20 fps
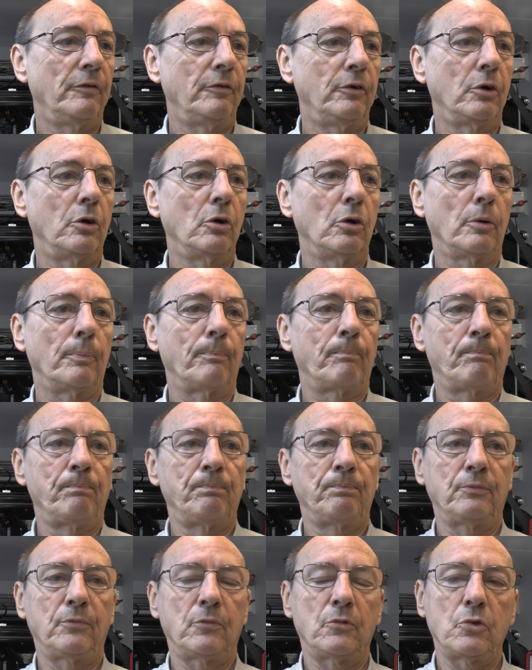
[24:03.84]
If you've got
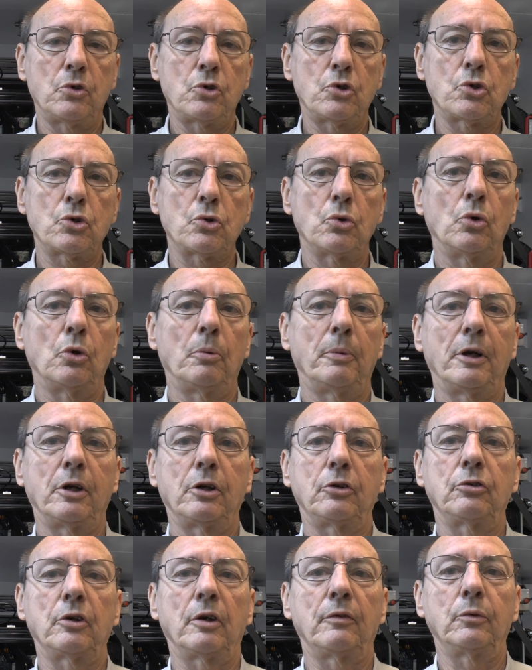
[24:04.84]
short amount
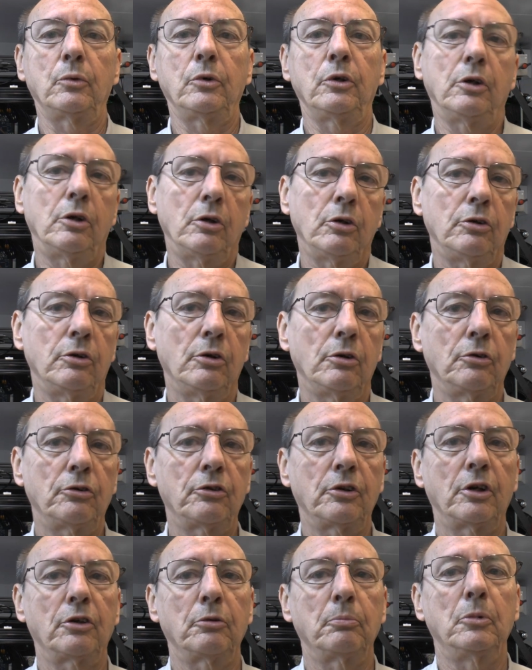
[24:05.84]
of travel, you could use
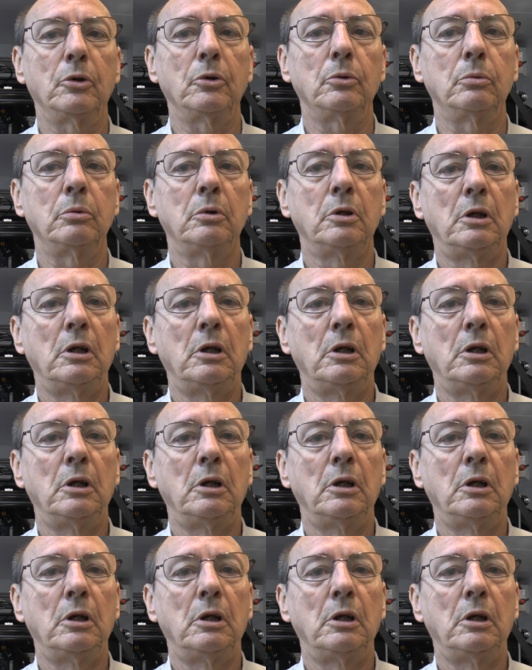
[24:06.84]
6 mil.